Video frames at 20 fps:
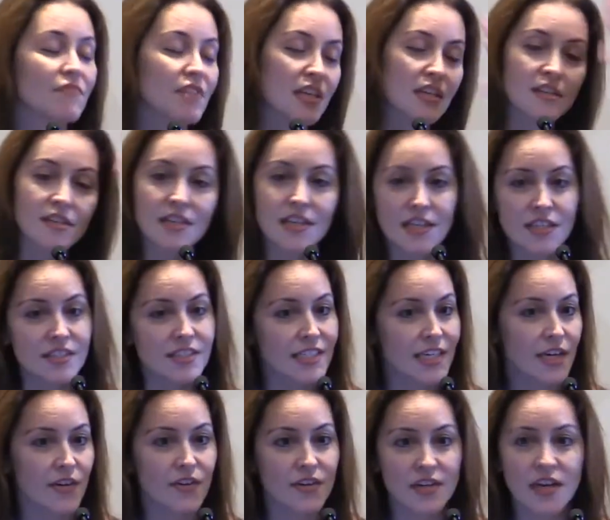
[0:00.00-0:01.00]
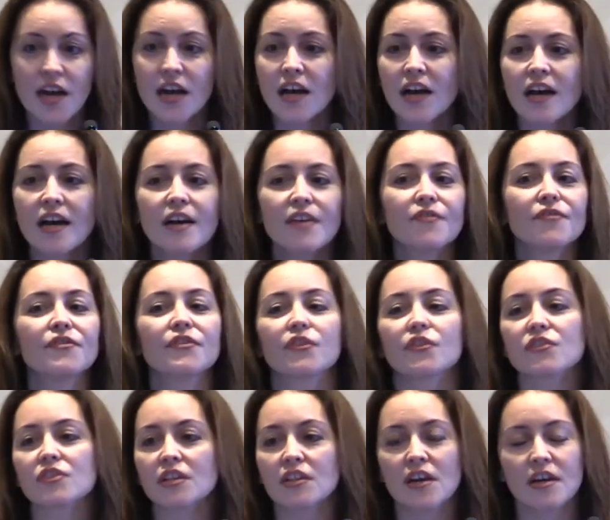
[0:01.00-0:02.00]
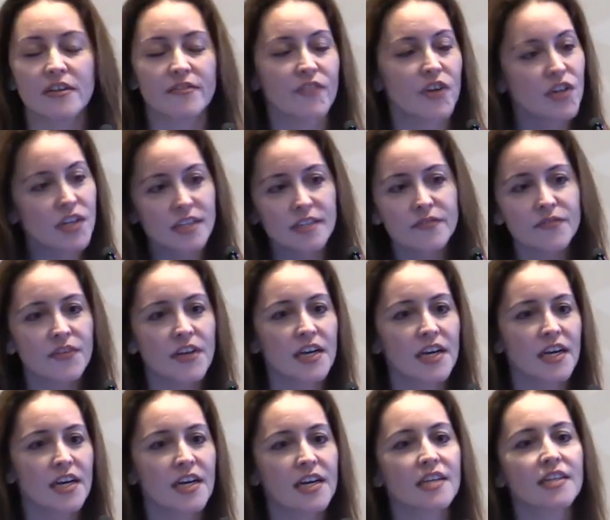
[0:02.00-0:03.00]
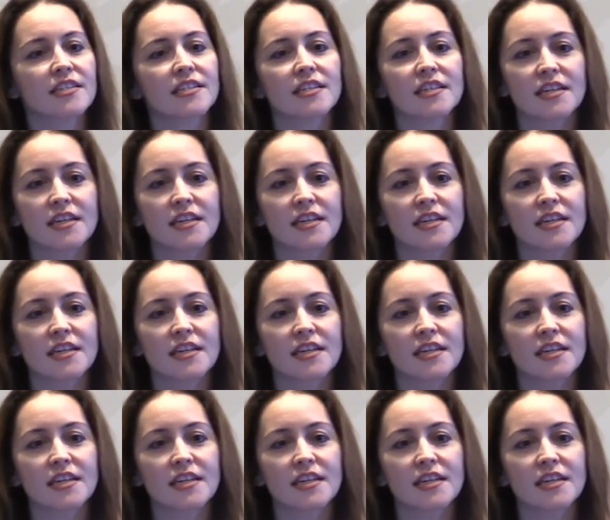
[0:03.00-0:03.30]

Kids like to tear it off. There's a lot of artifact.